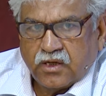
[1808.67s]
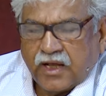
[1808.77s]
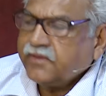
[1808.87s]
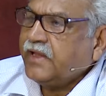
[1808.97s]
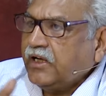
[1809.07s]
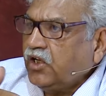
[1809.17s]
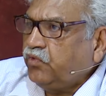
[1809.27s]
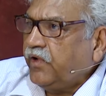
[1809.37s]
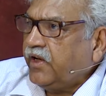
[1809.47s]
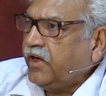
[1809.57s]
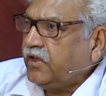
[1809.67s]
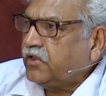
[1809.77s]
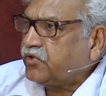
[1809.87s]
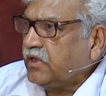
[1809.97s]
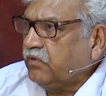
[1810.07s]
And that is where he
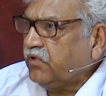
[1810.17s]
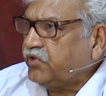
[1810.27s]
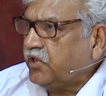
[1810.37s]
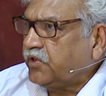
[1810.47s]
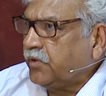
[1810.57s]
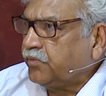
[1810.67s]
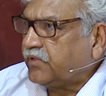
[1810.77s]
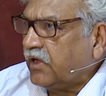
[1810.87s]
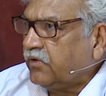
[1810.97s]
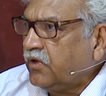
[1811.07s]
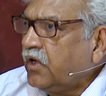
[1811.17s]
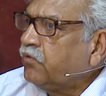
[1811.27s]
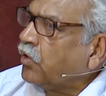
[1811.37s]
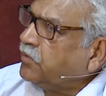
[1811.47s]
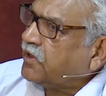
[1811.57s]
distinguishes himself
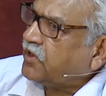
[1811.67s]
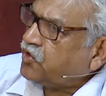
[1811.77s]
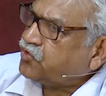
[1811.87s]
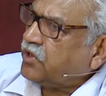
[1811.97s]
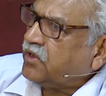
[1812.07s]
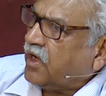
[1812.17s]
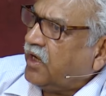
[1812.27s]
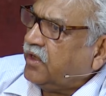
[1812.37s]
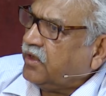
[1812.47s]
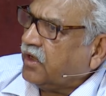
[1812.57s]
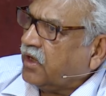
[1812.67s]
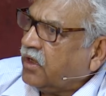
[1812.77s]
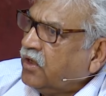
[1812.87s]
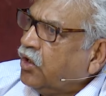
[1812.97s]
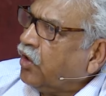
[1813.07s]
from the Christian idea
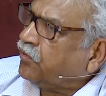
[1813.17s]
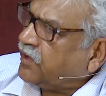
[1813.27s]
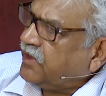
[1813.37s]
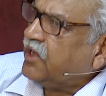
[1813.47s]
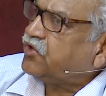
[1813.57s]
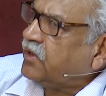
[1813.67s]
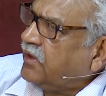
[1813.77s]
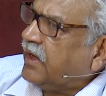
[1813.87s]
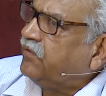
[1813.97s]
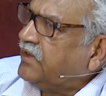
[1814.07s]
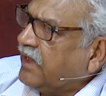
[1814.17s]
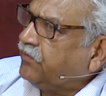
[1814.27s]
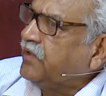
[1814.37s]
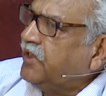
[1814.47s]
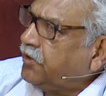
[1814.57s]
of creation have a
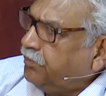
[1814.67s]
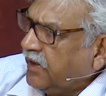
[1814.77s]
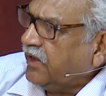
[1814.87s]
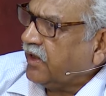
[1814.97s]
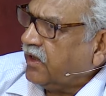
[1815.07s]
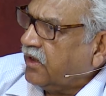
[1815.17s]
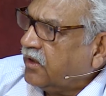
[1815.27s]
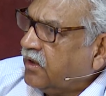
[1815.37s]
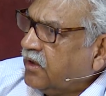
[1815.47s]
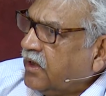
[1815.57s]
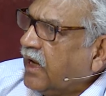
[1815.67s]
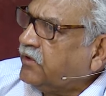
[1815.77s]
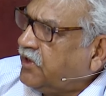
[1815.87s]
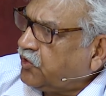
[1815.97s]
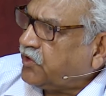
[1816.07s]
definite beginning.
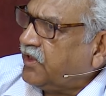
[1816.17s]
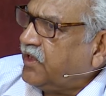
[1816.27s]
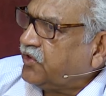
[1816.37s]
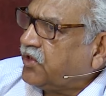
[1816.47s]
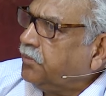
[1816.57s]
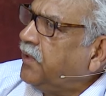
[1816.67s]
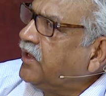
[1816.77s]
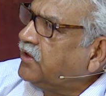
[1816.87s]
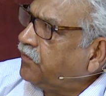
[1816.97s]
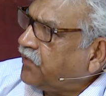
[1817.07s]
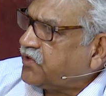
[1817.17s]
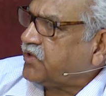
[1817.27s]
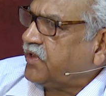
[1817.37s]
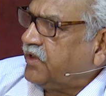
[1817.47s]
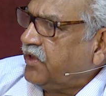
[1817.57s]
And this creation being the first
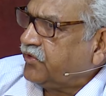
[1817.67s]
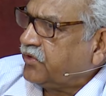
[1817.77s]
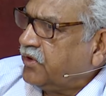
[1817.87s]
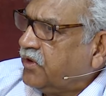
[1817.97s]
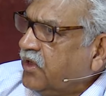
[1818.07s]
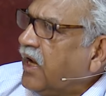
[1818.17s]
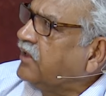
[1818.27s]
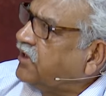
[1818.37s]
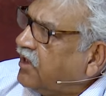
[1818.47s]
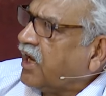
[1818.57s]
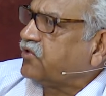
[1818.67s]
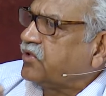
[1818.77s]
creation and the last